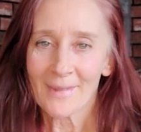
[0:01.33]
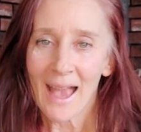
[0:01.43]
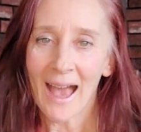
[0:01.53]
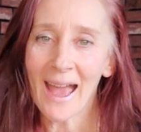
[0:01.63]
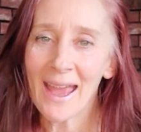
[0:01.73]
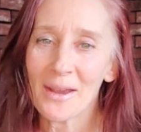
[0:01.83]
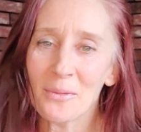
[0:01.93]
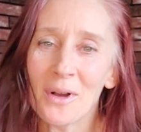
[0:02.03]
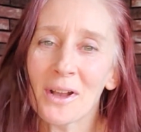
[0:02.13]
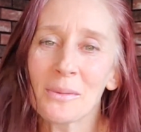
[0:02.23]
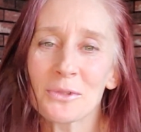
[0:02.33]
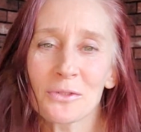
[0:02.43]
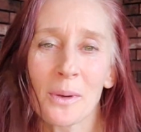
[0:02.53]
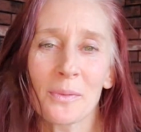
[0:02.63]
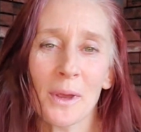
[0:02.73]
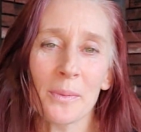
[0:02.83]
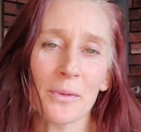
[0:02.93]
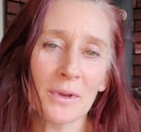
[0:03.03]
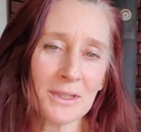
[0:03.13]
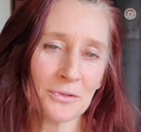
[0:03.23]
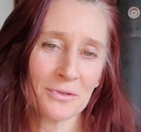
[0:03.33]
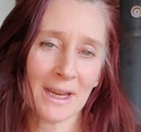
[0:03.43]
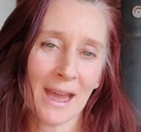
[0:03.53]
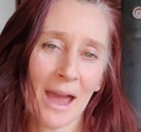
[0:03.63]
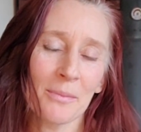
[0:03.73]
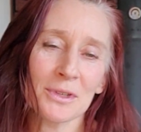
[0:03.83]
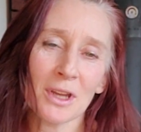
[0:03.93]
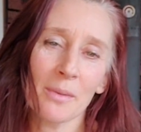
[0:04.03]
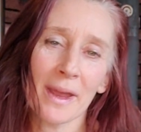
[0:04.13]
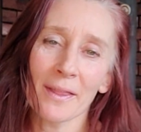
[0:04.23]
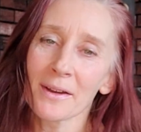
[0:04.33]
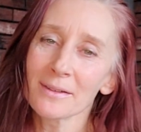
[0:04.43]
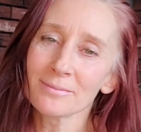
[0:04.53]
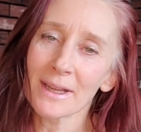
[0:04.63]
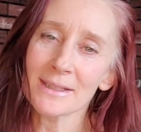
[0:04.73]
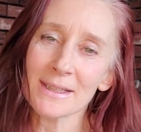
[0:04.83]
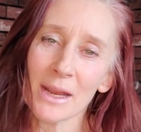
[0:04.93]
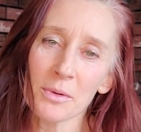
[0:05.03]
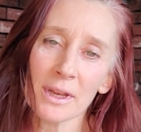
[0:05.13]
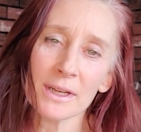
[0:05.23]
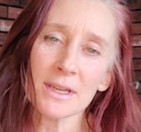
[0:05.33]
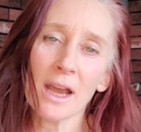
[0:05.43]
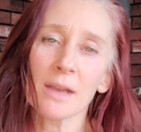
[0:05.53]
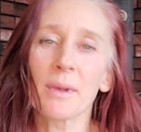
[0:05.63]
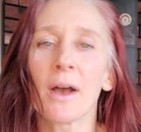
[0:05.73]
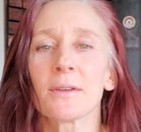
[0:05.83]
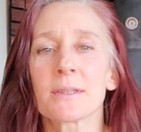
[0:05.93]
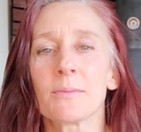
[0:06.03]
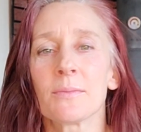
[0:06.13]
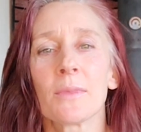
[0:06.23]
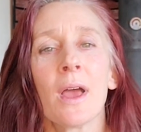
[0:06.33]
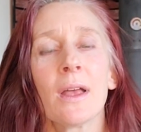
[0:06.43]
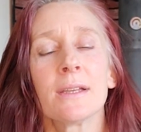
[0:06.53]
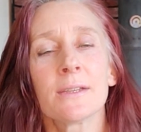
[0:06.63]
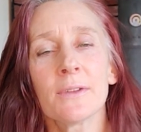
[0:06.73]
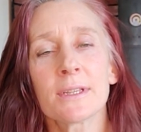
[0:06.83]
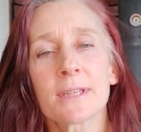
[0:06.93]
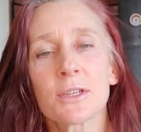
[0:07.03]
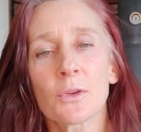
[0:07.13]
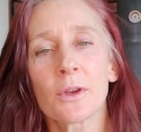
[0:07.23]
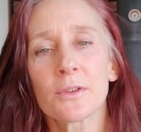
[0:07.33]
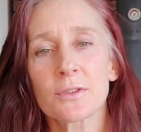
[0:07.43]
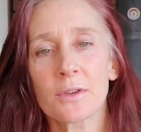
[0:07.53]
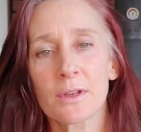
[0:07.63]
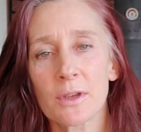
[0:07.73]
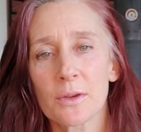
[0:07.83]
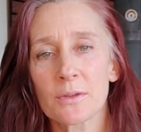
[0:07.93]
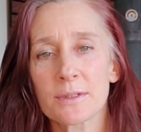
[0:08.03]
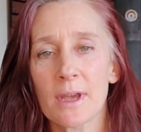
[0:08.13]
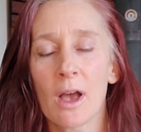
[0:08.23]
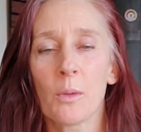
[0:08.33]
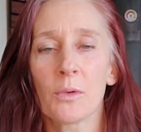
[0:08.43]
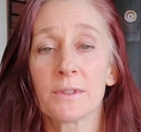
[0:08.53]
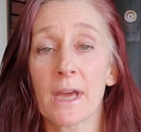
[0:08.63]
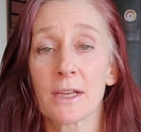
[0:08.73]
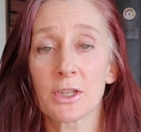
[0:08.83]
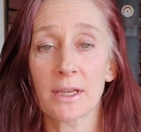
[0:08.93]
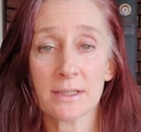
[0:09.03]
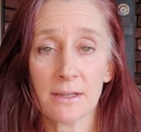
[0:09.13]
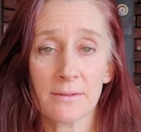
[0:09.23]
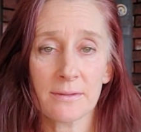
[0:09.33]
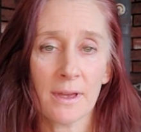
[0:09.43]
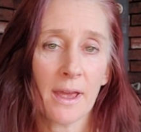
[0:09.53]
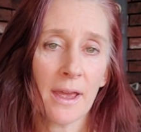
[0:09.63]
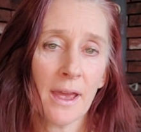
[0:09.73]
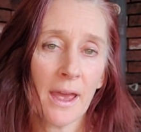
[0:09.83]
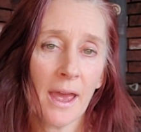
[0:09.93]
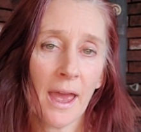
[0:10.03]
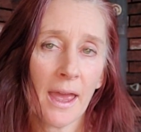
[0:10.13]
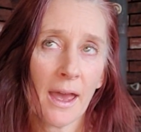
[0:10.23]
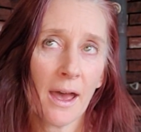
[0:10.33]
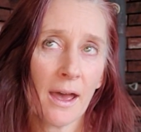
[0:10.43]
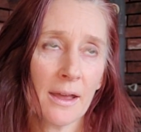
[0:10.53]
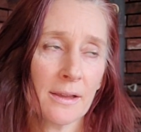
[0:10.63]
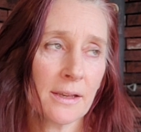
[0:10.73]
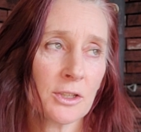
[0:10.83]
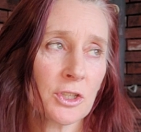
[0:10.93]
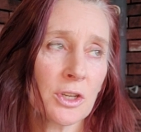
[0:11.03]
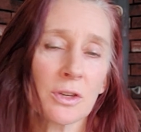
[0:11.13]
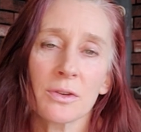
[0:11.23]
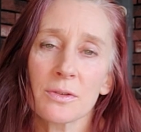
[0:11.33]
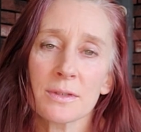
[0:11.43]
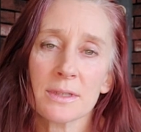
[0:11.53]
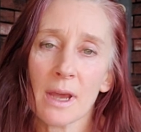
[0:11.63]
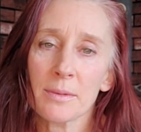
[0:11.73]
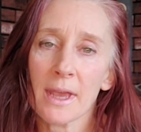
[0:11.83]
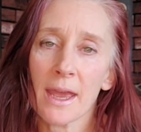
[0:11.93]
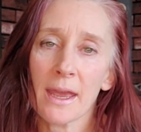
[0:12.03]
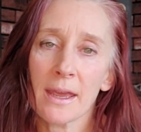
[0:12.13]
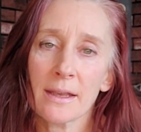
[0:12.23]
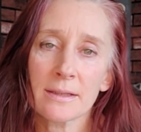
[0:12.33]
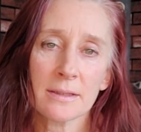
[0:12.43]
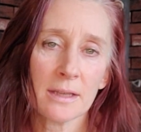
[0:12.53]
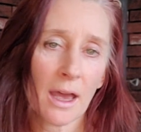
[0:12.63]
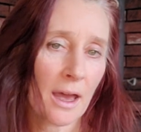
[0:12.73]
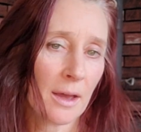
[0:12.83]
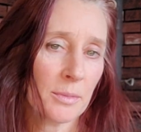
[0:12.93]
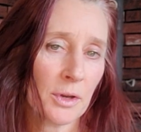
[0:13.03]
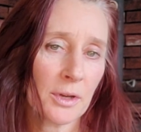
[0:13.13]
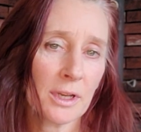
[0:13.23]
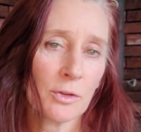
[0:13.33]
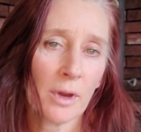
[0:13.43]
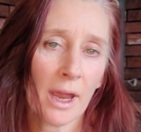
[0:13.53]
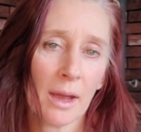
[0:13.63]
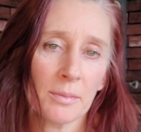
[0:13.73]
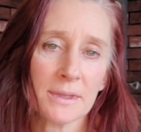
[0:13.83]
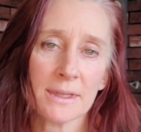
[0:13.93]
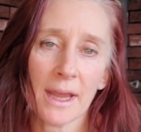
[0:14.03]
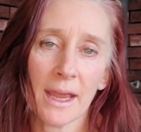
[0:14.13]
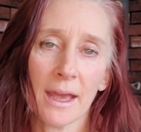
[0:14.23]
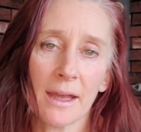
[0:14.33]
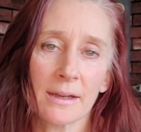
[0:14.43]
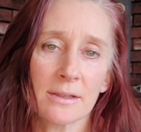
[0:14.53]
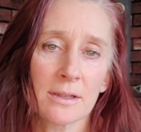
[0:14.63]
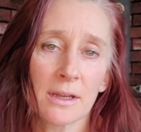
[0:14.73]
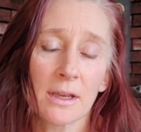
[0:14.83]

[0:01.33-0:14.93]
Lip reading: Hi, welcome to Aromatherapy Wizardry. I'm Michelle Mailer, and today we're going to talk about some different essential oils you can use to help with digestive issues, tummy aches, period cramps, and